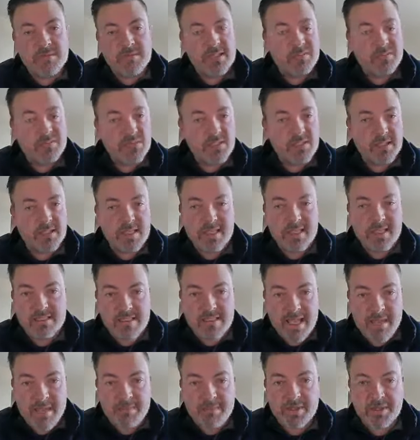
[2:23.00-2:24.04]
Typically it's
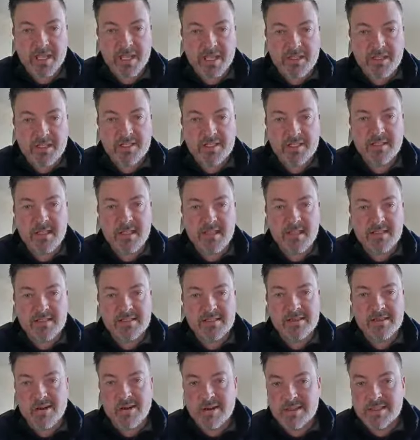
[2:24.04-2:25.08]
the application that is
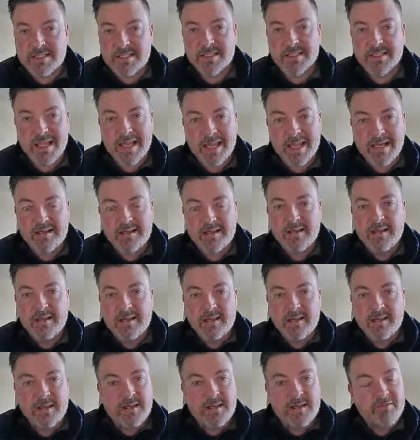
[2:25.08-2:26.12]
causing that
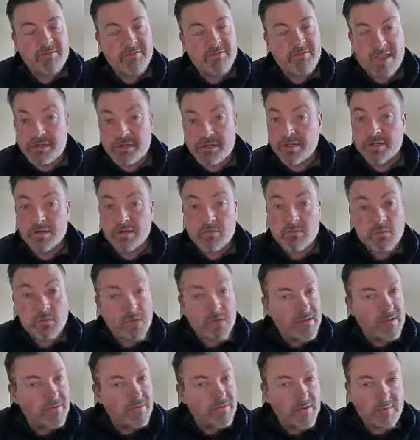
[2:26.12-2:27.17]
failure,
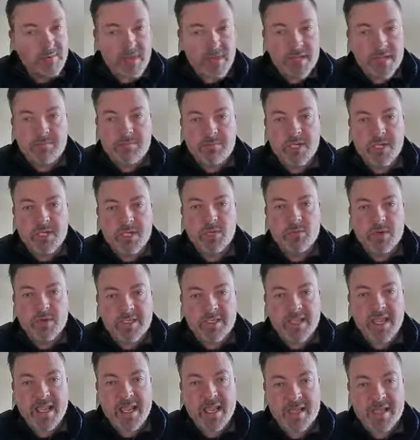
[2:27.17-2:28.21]
whatever it may be, with
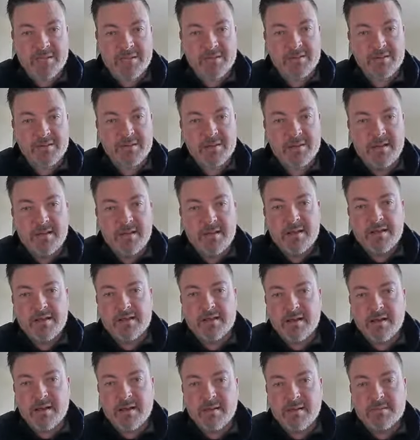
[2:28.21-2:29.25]
the caster.
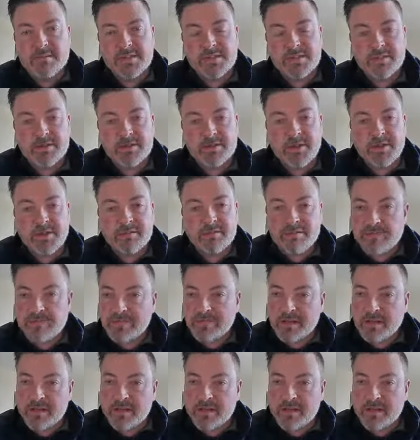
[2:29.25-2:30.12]
So if